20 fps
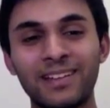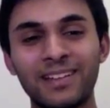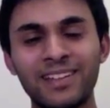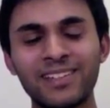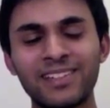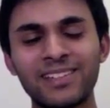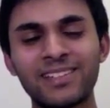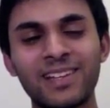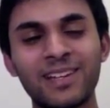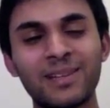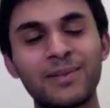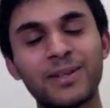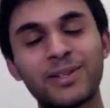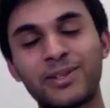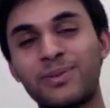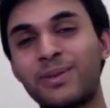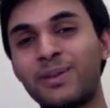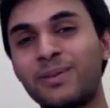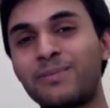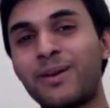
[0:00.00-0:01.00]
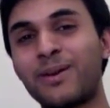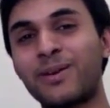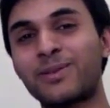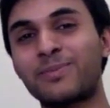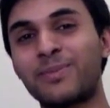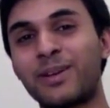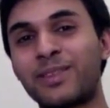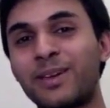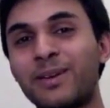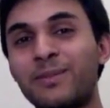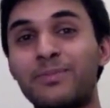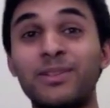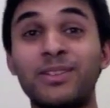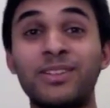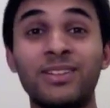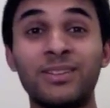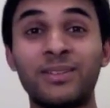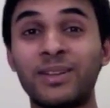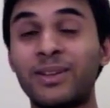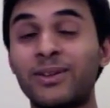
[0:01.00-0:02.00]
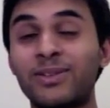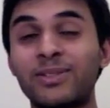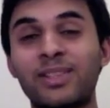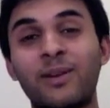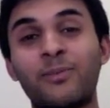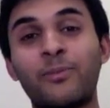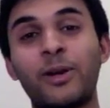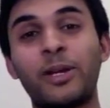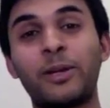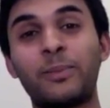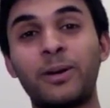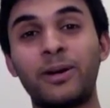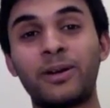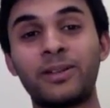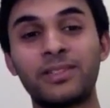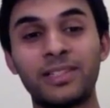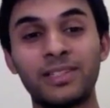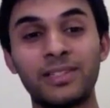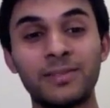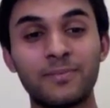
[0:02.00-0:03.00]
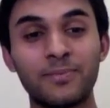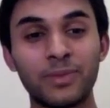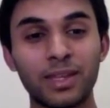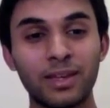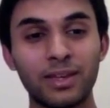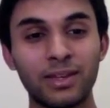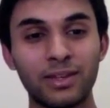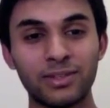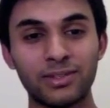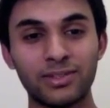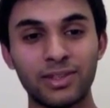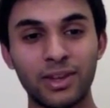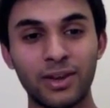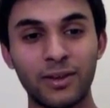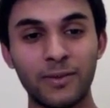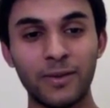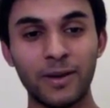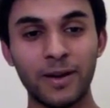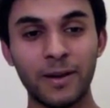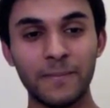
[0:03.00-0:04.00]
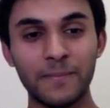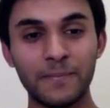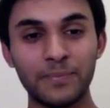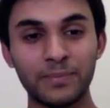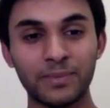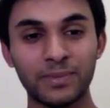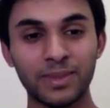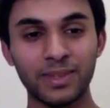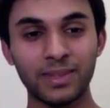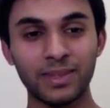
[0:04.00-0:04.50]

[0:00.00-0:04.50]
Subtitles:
As you can tell, I'm actually quite embarrassed by that, but it goes down well at parties. So,